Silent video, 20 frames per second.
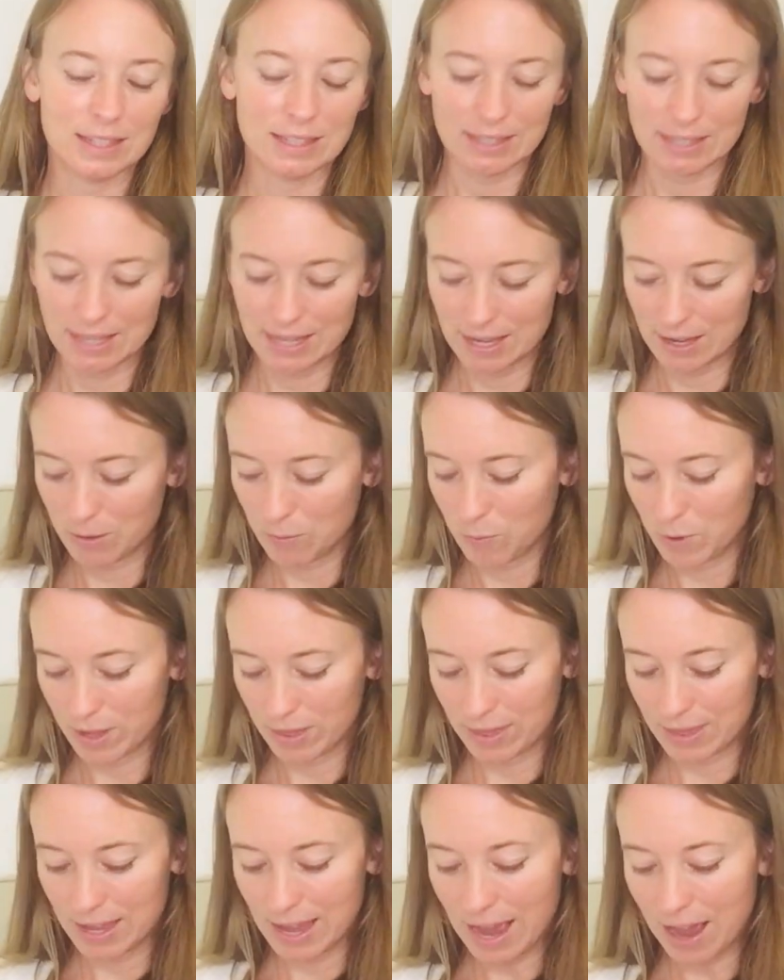see what
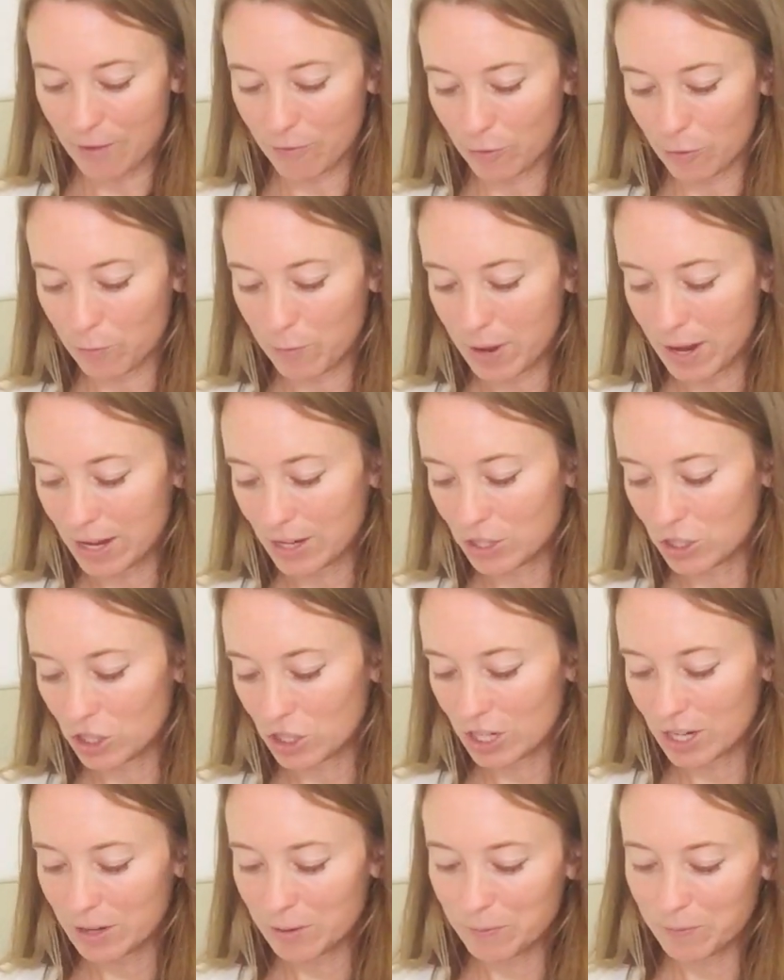the
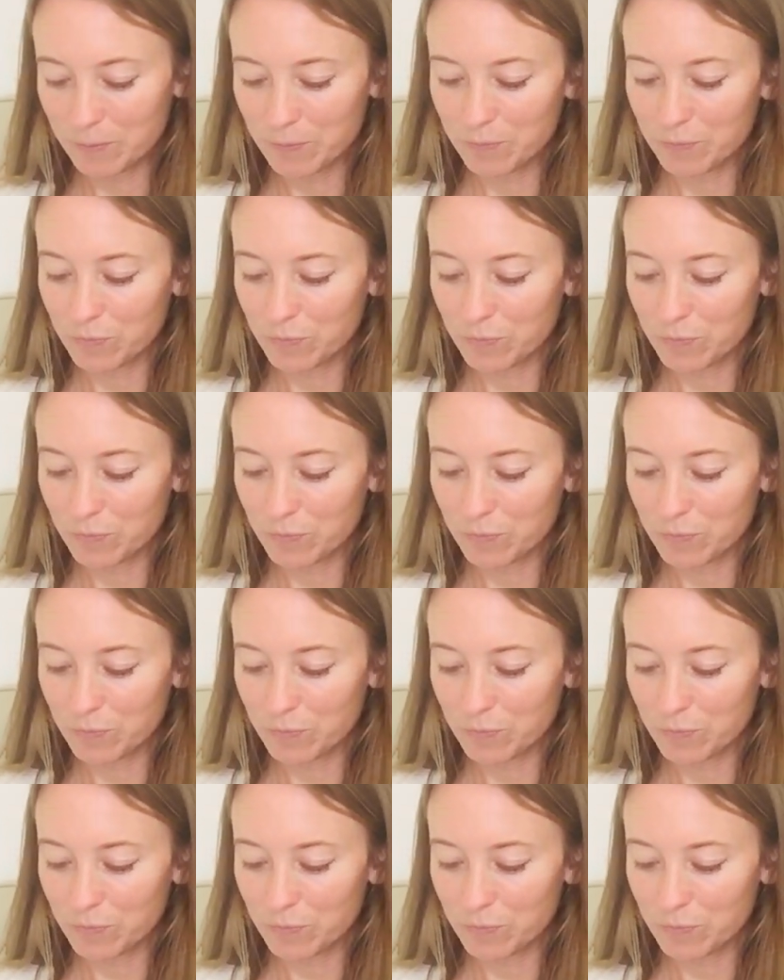affirmation.